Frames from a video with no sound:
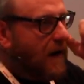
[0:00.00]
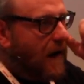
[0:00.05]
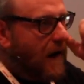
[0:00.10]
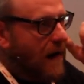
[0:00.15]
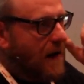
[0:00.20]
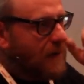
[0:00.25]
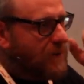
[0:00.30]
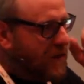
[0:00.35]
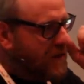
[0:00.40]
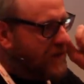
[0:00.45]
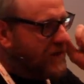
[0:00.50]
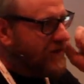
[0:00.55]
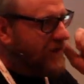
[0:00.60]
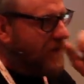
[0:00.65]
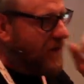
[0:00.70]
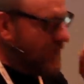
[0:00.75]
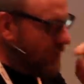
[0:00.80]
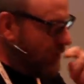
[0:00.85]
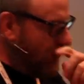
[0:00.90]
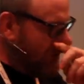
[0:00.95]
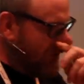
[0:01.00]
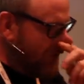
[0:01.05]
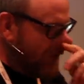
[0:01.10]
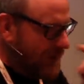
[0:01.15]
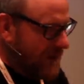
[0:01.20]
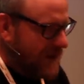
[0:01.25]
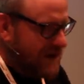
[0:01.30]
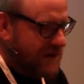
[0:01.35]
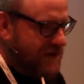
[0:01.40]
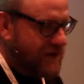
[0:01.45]
uh, because I want to
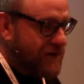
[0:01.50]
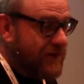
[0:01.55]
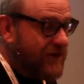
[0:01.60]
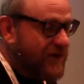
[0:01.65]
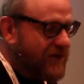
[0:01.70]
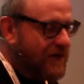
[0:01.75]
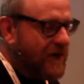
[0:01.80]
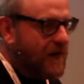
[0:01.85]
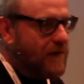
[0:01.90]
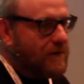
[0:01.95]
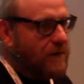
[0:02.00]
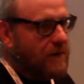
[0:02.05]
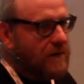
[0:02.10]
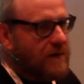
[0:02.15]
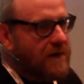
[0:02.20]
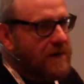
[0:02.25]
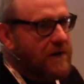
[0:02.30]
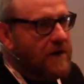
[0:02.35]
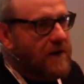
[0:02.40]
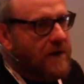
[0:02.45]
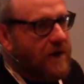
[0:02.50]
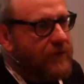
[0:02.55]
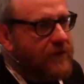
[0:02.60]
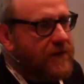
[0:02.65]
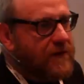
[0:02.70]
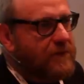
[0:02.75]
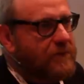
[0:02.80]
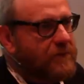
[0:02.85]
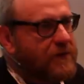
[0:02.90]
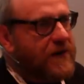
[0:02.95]
be in control of the
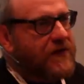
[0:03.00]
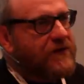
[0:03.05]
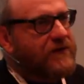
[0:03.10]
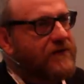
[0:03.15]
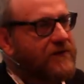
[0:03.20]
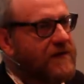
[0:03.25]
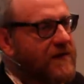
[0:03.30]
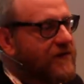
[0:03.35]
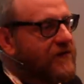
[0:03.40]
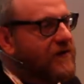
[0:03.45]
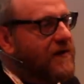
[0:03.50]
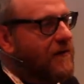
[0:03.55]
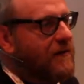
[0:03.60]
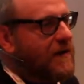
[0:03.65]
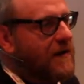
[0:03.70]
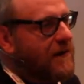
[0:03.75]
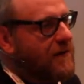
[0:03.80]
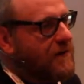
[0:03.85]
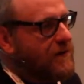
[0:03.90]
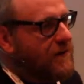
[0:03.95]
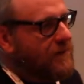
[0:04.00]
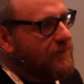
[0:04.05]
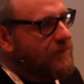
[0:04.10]
compression that's going on.